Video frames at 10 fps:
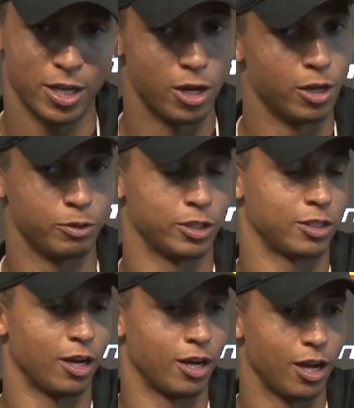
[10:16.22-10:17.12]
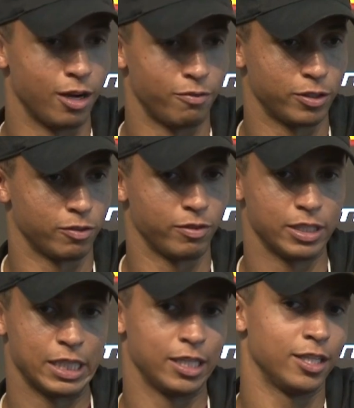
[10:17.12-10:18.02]
you know, he was just on an unofficial
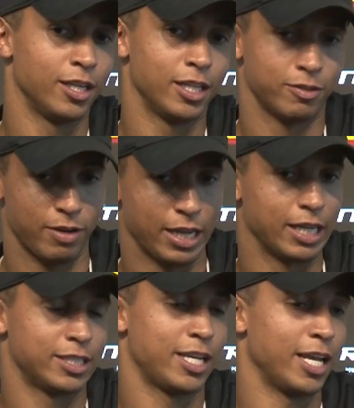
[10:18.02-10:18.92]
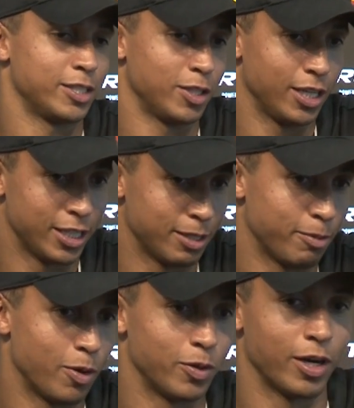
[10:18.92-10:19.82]
visit. His flight gets canceled. He ends up
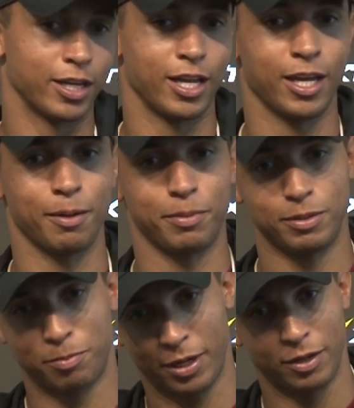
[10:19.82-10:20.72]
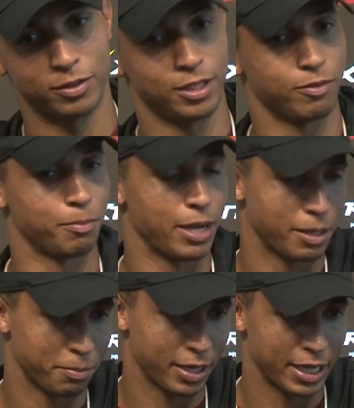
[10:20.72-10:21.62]
going to our camp. He's playing receiver,
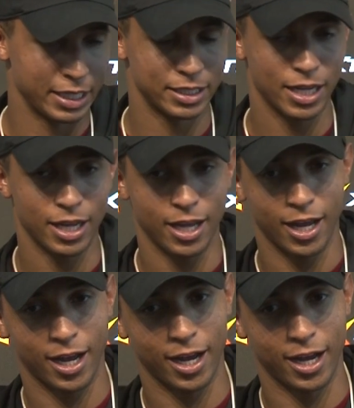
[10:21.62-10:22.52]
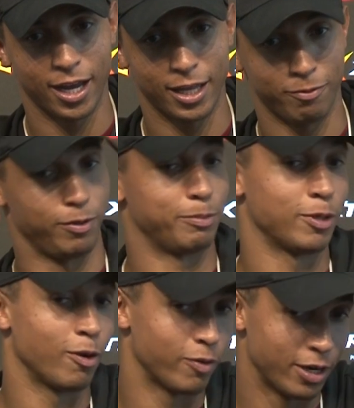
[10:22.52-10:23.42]
making plays. Uh, he flips
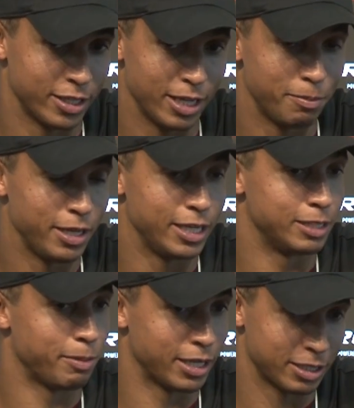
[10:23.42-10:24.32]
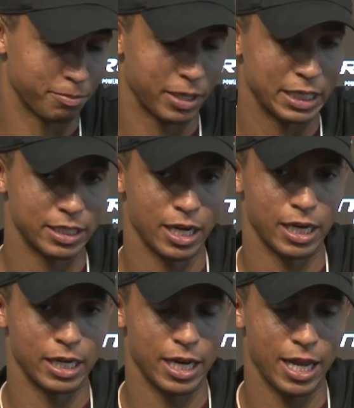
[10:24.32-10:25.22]
over on DB and he's making some plays there.
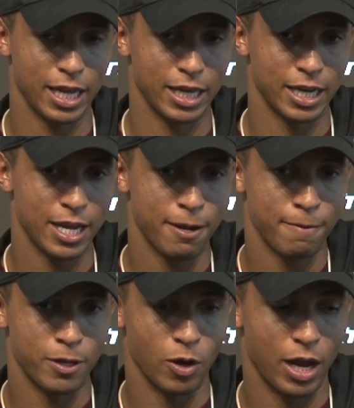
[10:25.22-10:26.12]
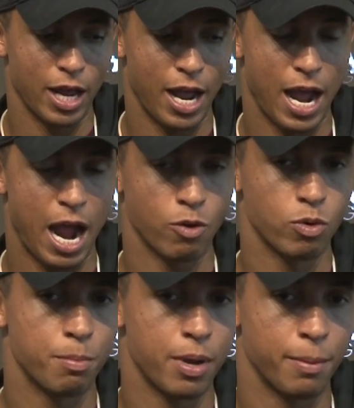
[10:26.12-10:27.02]
And and you know, I, I
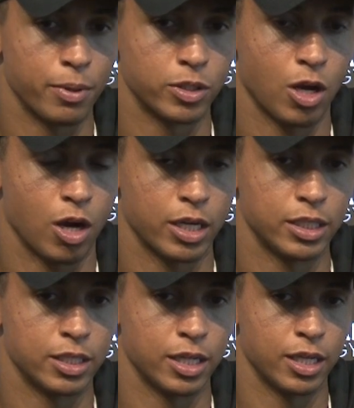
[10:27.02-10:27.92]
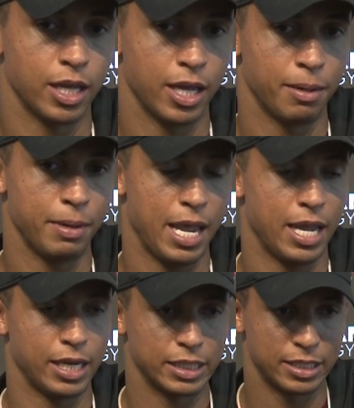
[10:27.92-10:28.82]
remember talking to him
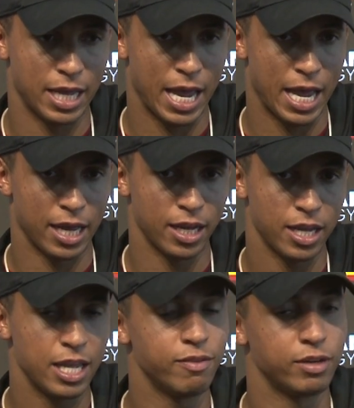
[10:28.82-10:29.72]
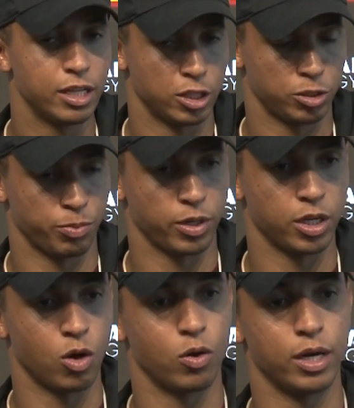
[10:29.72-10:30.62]
and his dad even in the
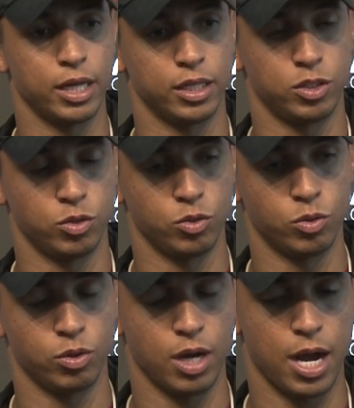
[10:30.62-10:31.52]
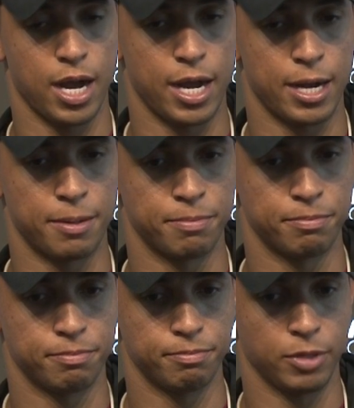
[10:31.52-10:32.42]
spring going into
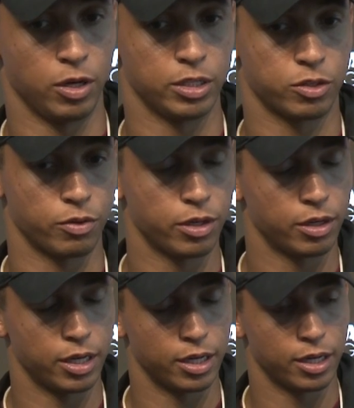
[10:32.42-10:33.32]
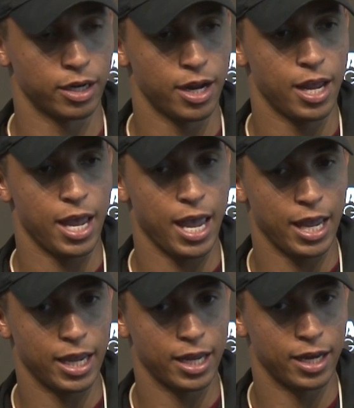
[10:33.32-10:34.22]
um, you know his career here,
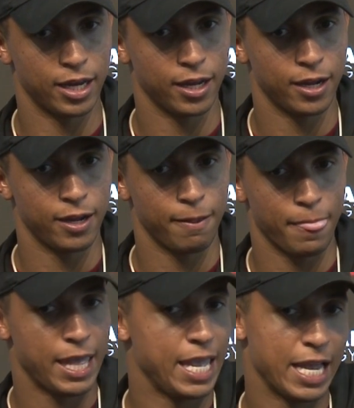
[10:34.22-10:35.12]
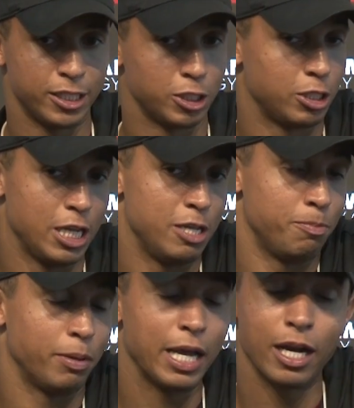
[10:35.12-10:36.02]
and he had just he
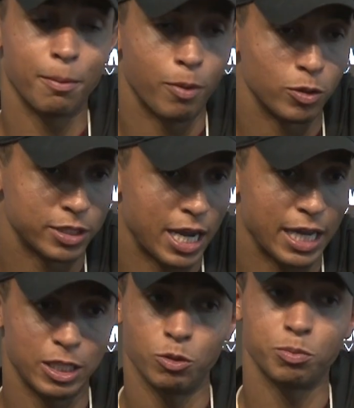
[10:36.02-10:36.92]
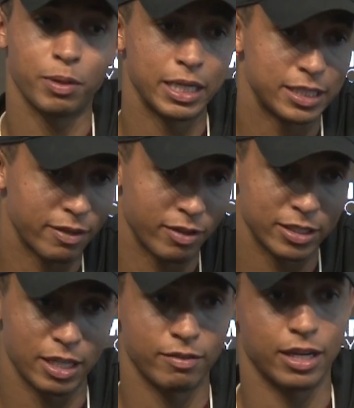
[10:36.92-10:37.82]
played on both sides. He was playing seven on
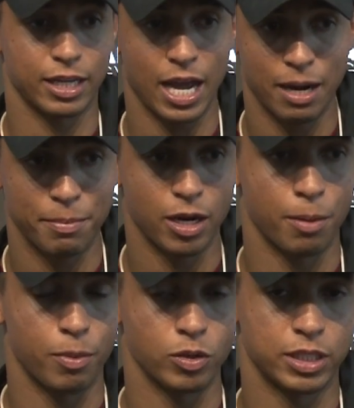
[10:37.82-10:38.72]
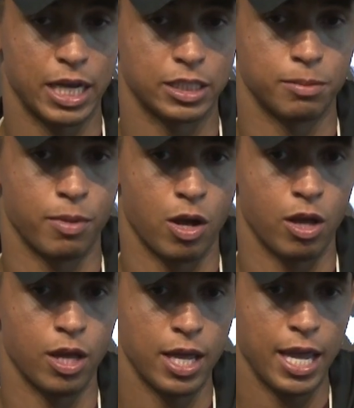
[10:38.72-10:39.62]
seven and had kind of been on both sides of the
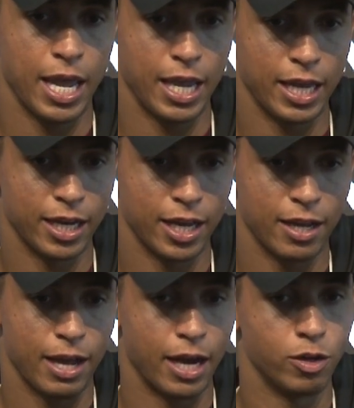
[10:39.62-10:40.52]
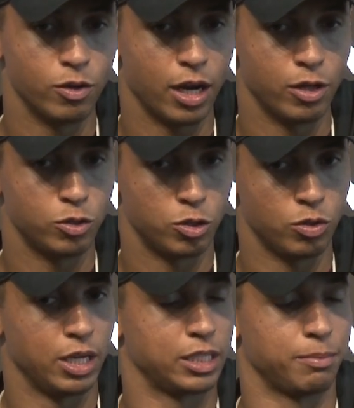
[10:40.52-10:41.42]
ball. And I knew I knew two
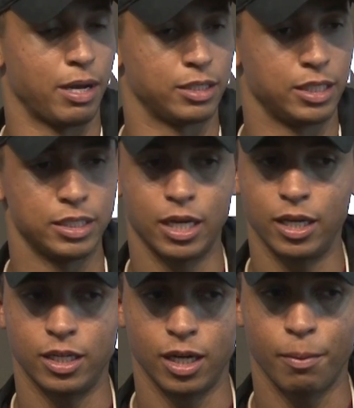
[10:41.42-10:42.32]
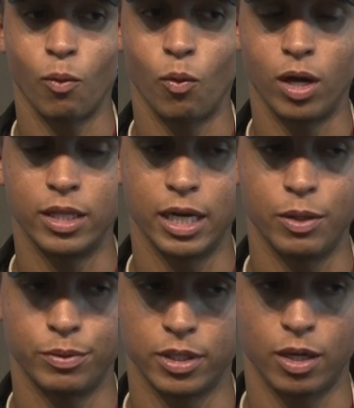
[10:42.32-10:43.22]
things about TJ. Number one, that
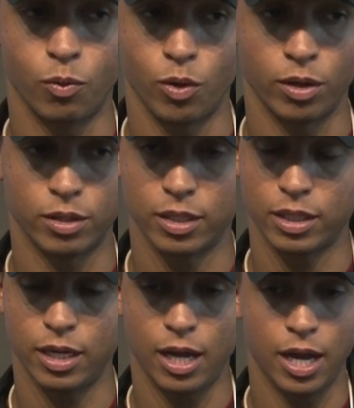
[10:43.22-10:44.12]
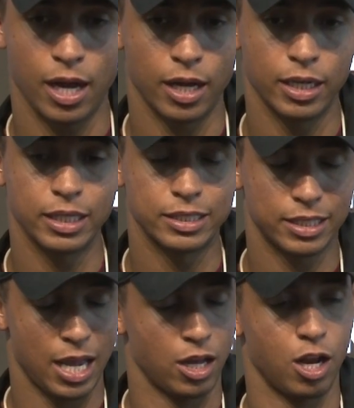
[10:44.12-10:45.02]
he was going to work uh, his
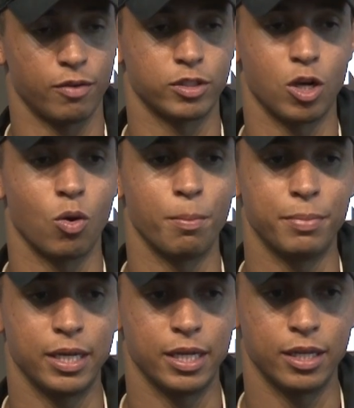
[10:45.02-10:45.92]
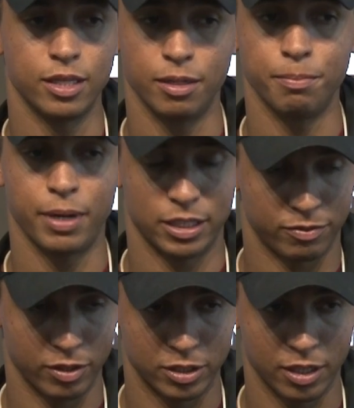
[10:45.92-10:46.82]
tail off to go and be the
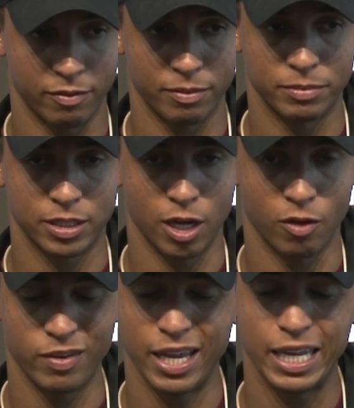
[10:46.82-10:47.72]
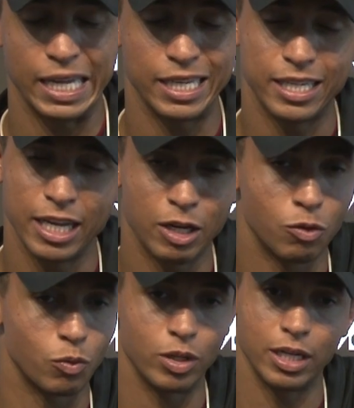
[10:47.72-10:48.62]
best version of himself, and he
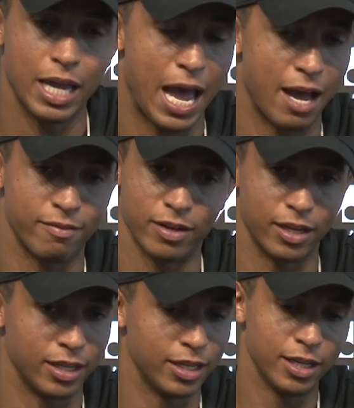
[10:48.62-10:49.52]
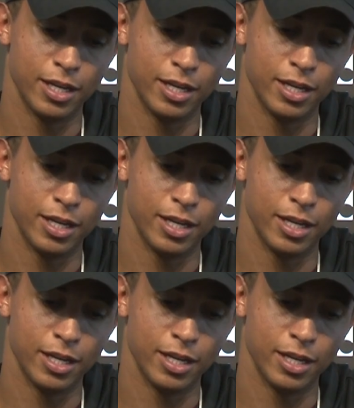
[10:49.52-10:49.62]
didn't really have a.